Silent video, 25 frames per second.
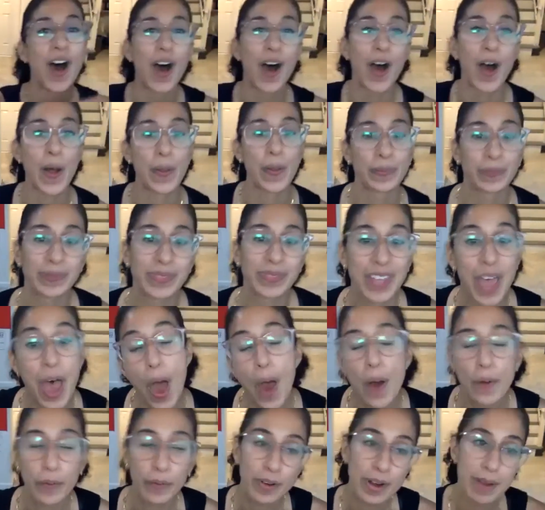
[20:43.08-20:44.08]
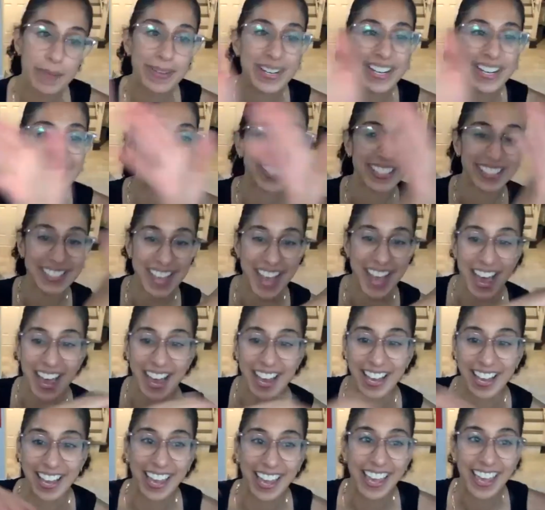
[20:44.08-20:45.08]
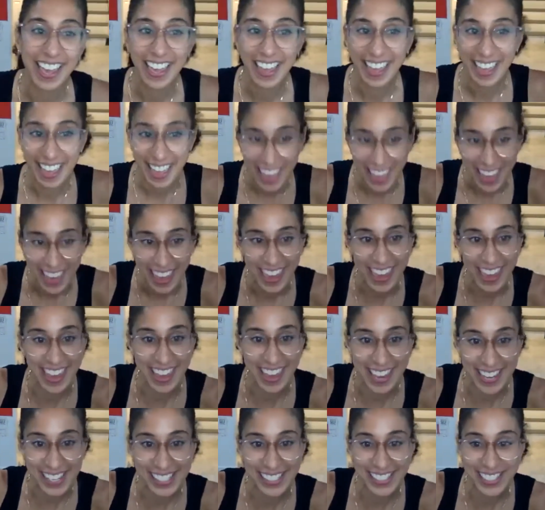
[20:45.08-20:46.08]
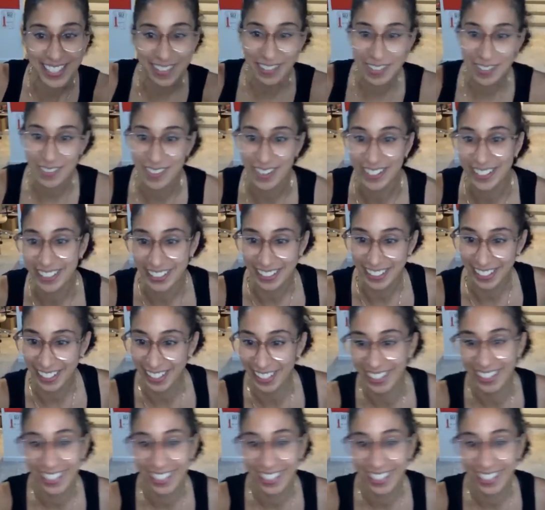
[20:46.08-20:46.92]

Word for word: a ribbon in the sky. Hey, Stevie Wonder.